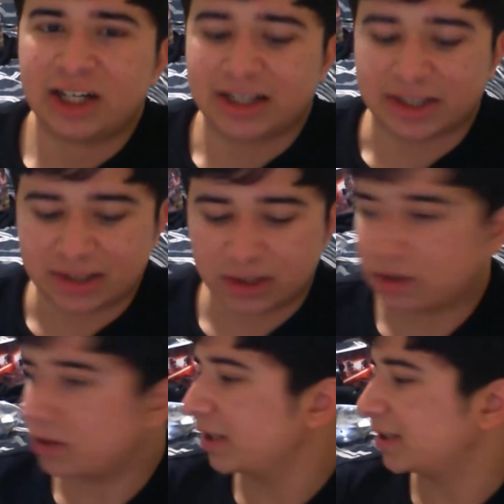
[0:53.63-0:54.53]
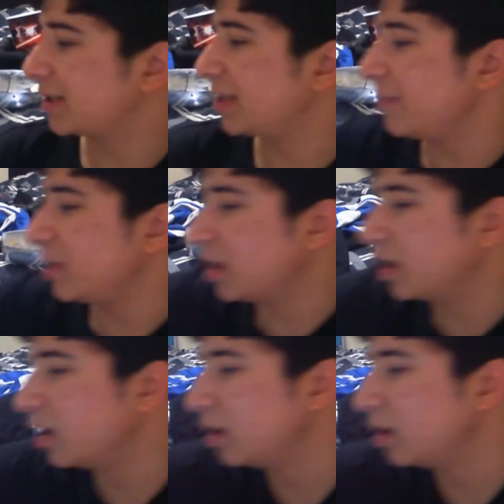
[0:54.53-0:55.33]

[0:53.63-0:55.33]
Cause y'all like to see me